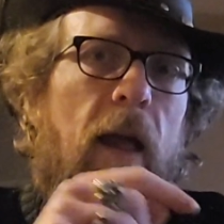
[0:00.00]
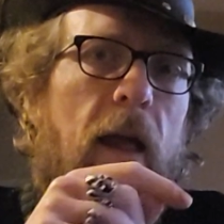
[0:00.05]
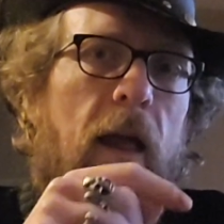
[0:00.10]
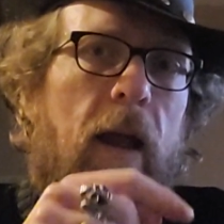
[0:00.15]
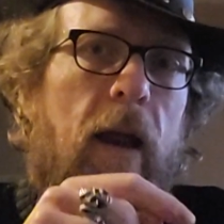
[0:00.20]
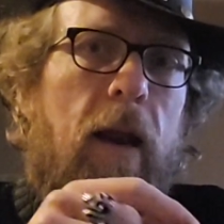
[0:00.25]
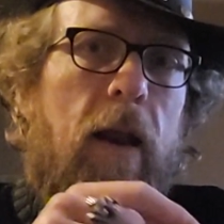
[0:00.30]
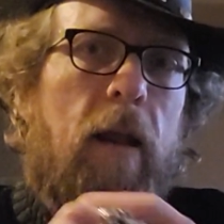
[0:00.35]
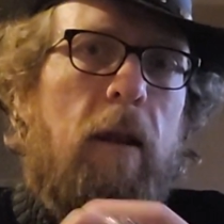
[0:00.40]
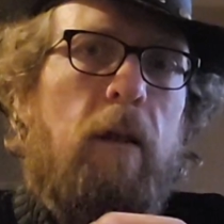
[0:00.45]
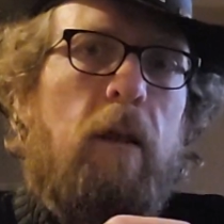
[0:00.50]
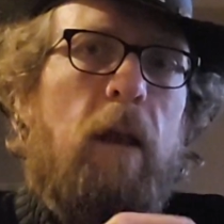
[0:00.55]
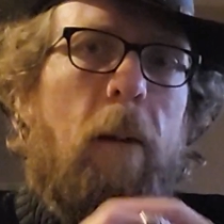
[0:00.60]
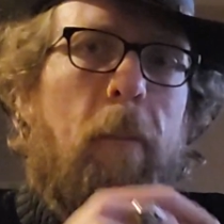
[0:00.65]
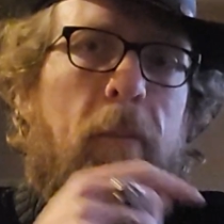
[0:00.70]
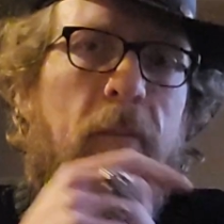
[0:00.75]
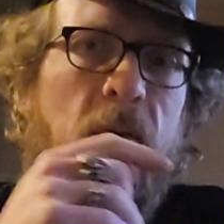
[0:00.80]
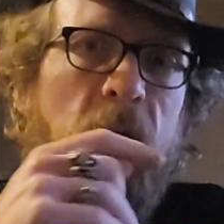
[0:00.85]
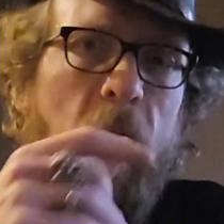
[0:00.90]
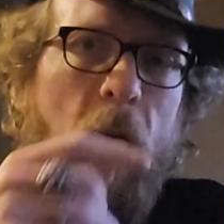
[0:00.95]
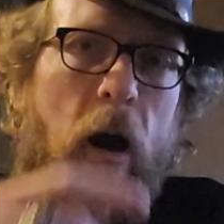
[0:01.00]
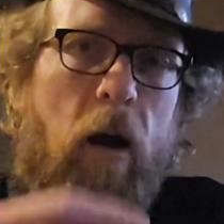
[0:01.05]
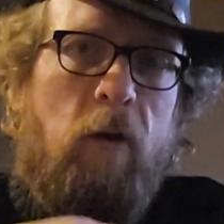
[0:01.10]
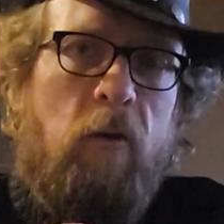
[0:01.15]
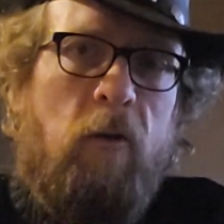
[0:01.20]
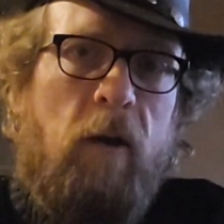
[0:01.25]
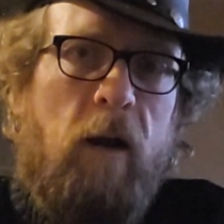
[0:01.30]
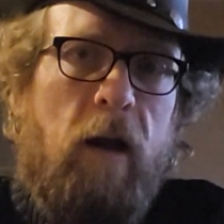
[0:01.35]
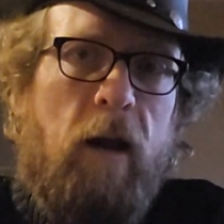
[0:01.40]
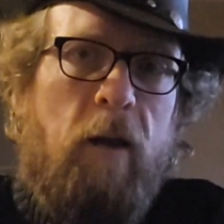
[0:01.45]
It is the
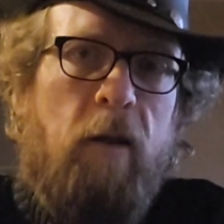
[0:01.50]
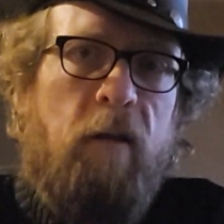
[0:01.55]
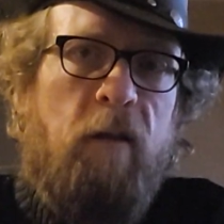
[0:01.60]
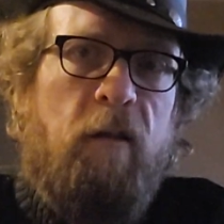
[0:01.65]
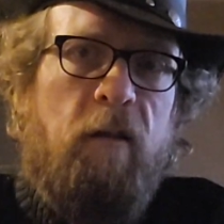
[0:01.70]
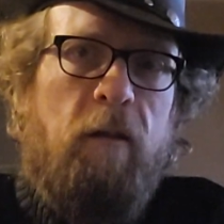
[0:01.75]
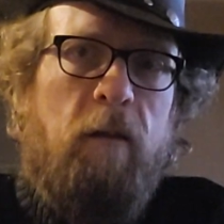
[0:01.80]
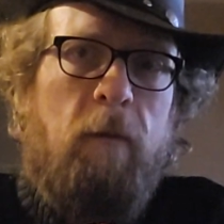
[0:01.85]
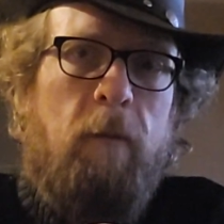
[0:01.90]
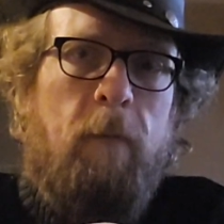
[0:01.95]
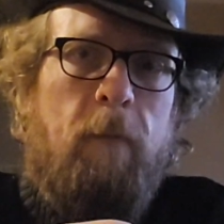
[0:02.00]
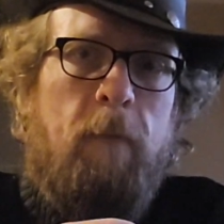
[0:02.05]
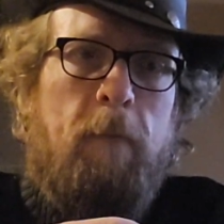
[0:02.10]
progress